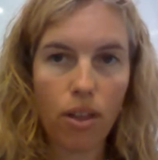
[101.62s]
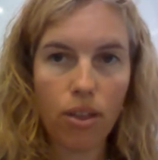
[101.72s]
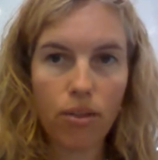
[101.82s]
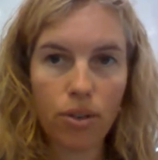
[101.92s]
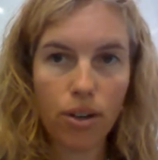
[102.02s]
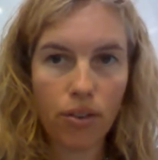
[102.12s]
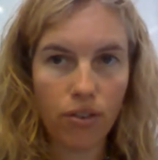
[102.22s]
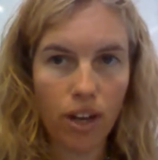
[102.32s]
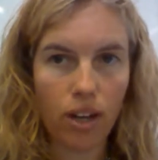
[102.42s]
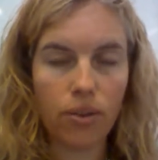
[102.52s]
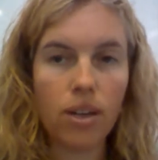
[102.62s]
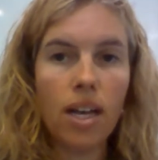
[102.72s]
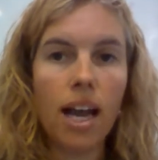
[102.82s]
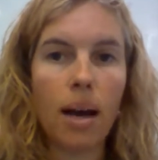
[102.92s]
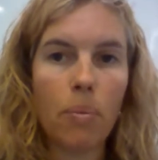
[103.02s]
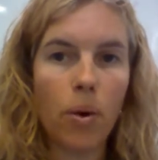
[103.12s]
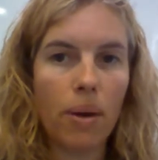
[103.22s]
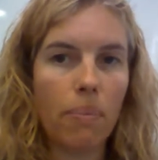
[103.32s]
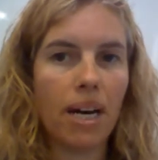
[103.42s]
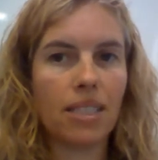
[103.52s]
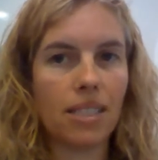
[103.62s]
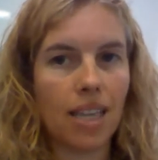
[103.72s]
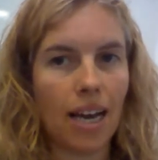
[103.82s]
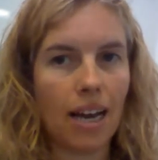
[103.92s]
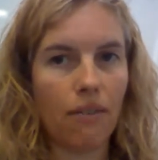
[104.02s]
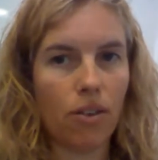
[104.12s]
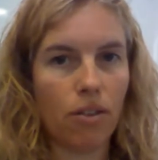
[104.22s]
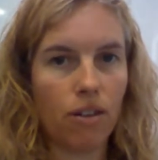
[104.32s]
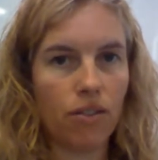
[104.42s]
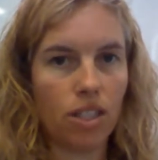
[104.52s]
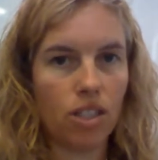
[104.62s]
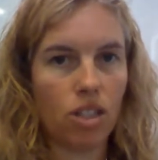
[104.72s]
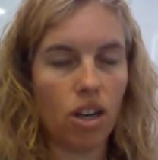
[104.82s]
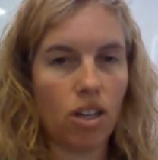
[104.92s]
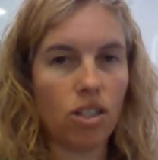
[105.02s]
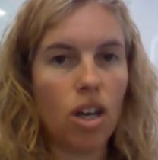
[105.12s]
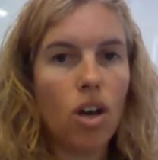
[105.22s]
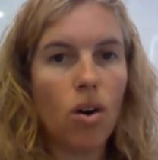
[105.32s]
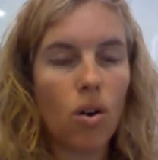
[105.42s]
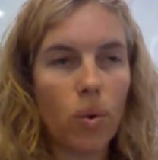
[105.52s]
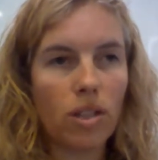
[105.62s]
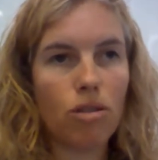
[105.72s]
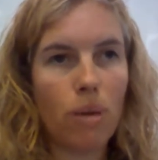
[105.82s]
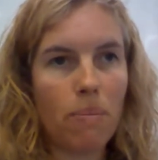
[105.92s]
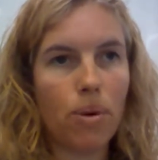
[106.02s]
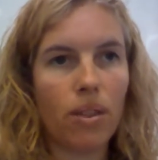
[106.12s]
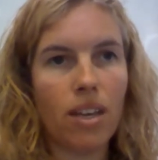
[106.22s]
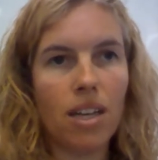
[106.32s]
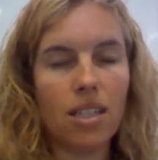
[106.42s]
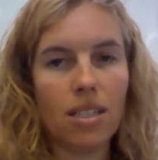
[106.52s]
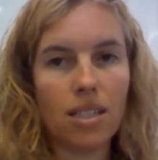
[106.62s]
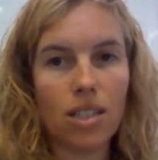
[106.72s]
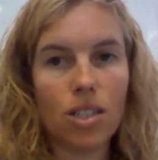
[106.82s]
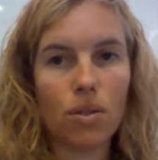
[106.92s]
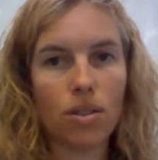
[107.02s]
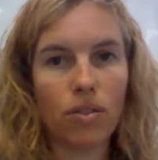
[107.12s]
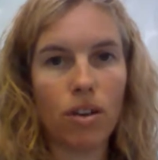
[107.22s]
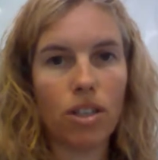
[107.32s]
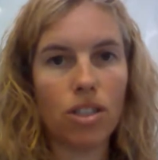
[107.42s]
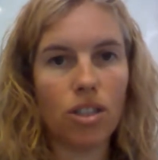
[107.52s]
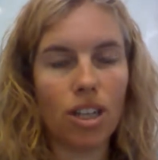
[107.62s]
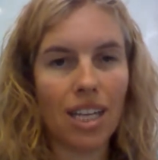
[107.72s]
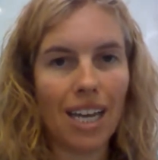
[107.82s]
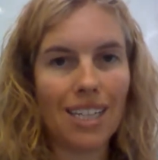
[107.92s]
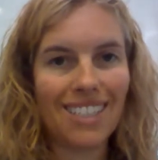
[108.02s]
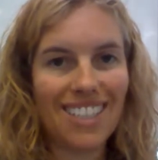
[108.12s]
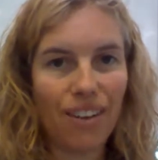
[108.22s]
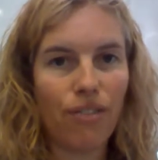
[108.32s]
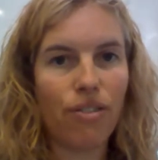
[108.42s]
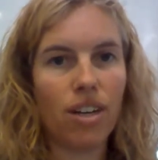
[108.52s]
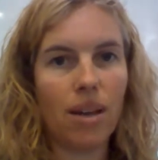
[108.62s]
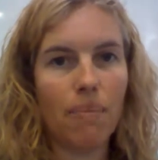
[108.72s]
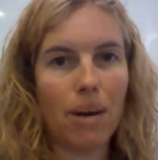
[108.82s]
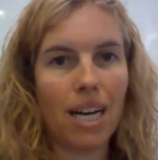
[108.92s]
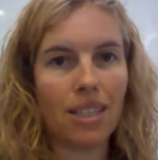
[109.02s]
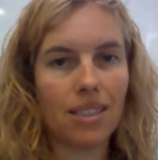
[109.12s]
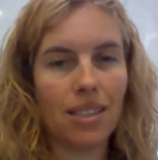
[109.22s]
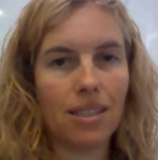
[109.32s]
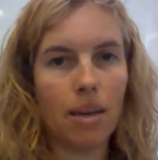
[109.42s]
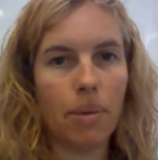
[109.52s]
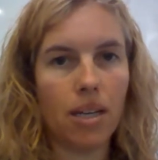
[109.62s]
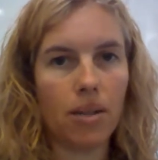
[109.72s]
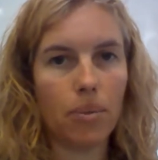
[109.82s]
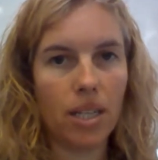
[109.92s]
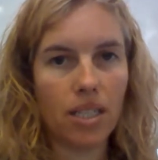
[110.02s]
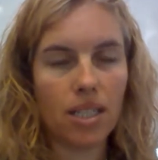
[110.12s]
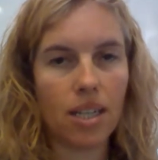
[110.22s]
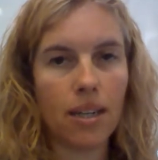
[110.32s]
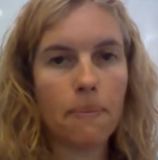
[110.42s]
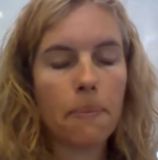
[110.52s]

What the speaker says: through flow, and what impact does that have on the river discharge? Always remembering that in a deciduous forest you're going to get different impacts in summer and winter,